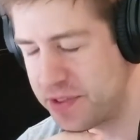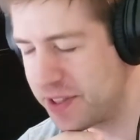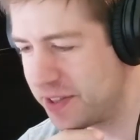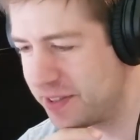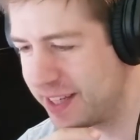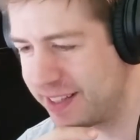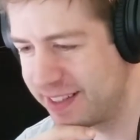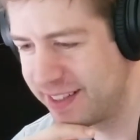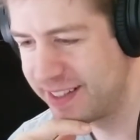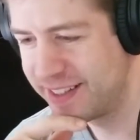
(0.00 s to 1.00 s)
Absolutely.
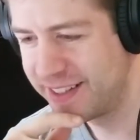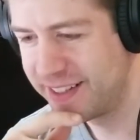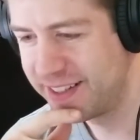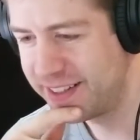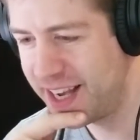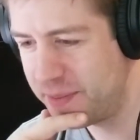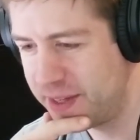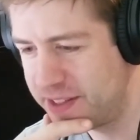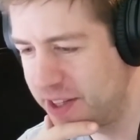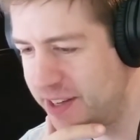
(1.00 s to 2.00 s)
Yep.
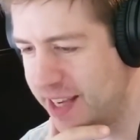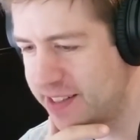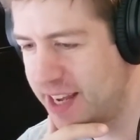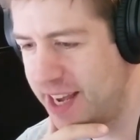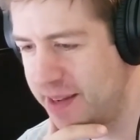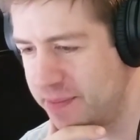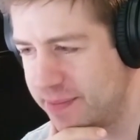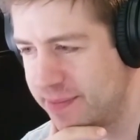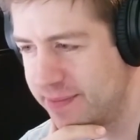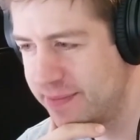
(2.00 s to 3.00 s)
Until next time.
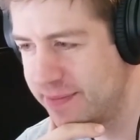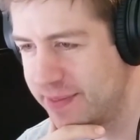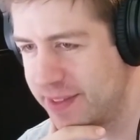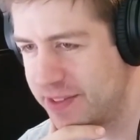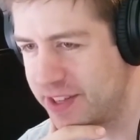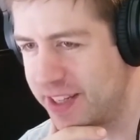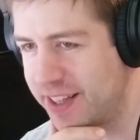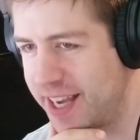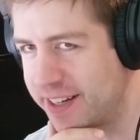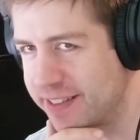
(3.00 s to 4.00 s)
See you
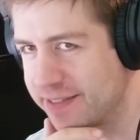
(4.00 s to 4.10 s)
later.